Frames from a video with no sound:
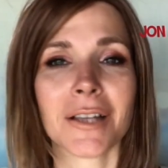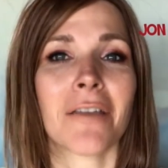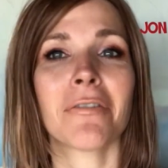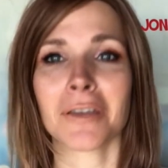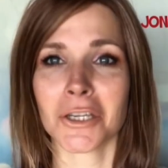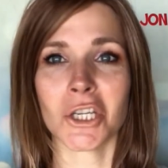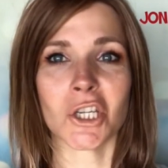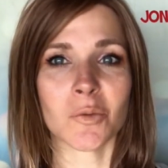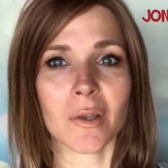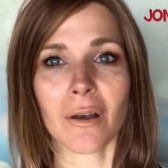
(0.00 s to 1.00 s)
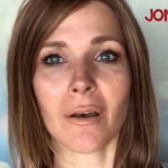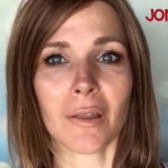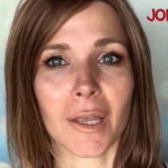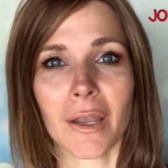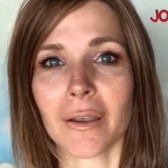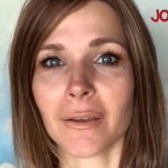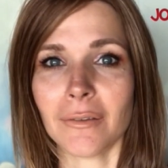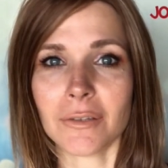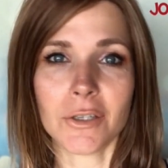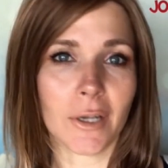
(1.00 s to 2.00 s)
I feel like she should be called like
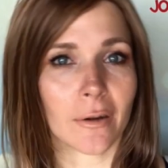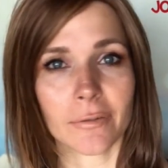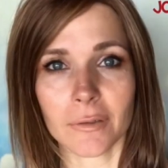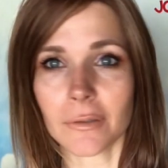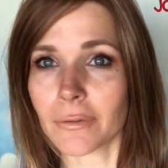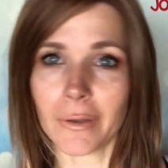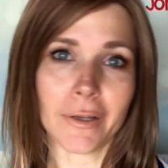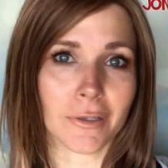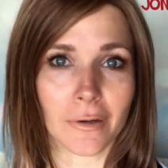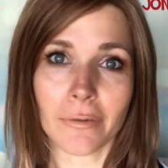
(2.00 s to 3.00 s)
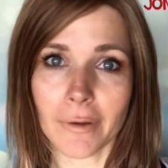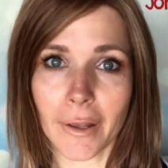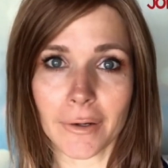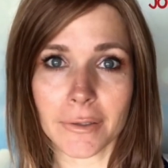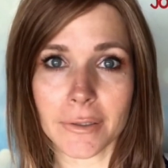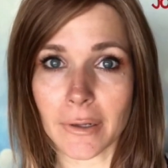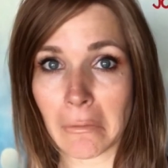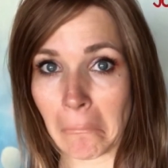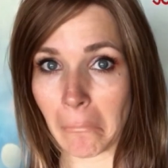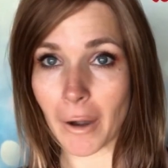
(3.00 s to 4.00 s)
Jennifer, for like Jennifer Aniston,
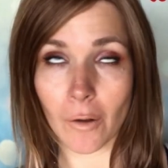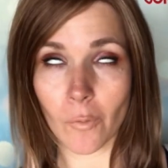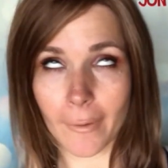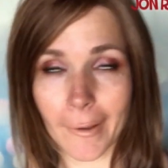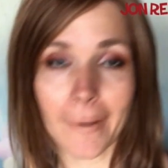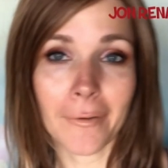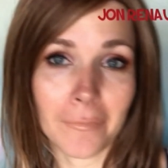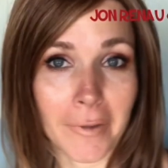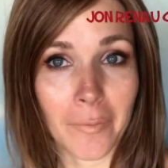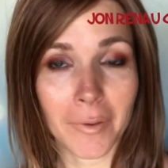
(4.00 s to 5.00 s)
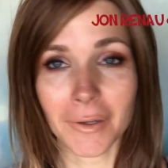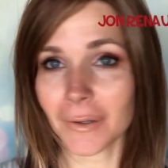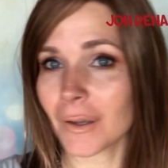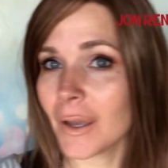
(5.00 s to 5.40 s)
not Courtney, in my opinion,